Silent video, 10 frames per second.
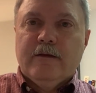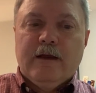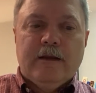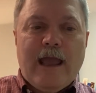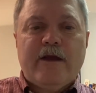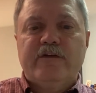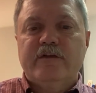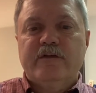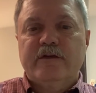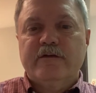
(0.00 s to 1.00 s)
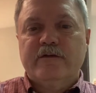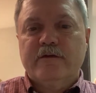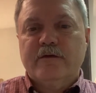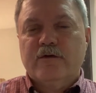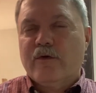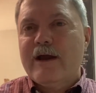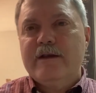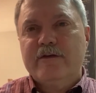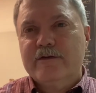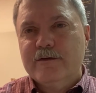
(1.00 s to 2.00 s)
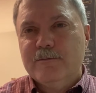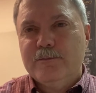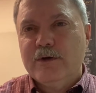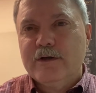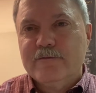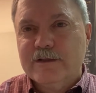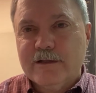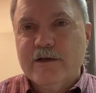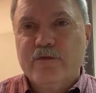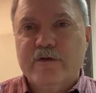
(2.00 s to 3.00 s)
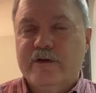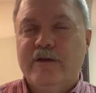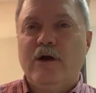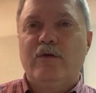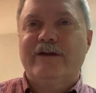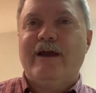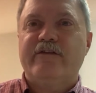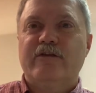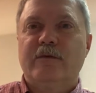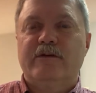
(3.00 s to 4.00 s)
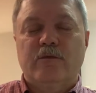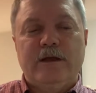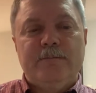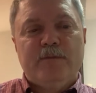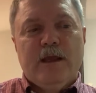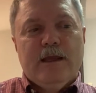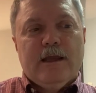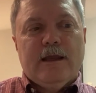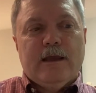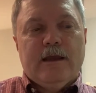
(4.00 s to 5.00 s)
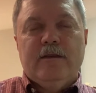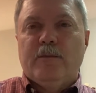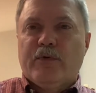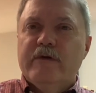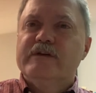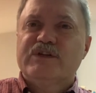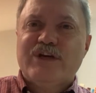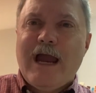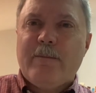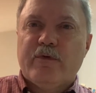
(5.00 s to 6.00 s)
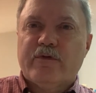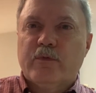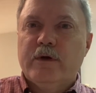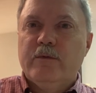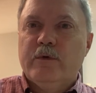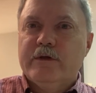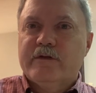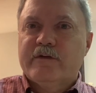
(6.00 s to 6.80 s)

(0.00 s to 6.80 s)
Exodus is the greatest book of deliverance in the Old Testament. In the previous chapters, we